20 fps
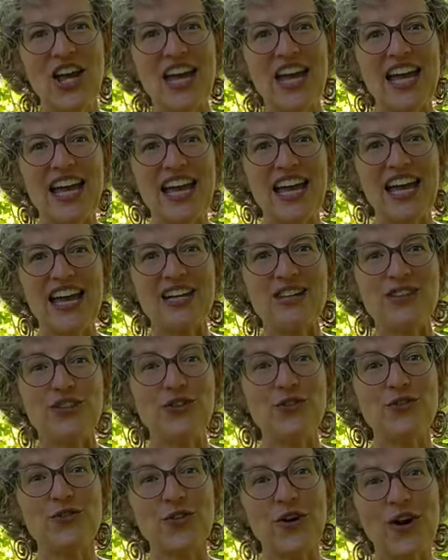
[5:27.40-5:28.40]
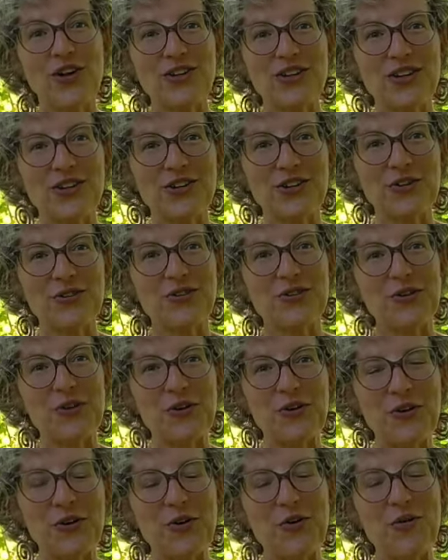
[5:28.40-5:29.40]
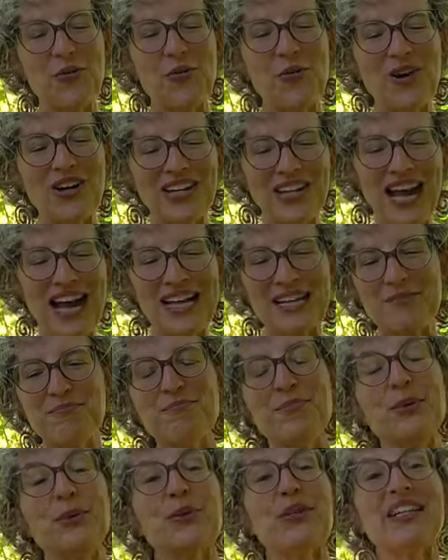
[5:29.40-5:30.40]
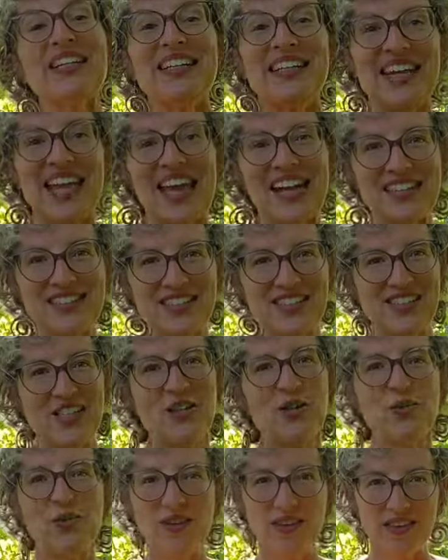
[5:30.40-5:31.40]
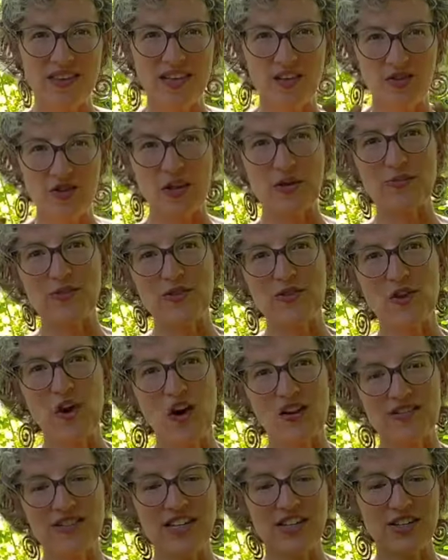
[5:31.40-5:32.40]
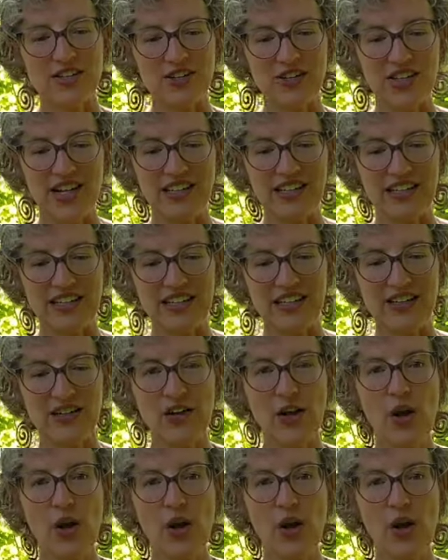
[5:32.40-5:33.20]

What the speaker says: and you follow what I am building next with in terms of content creating,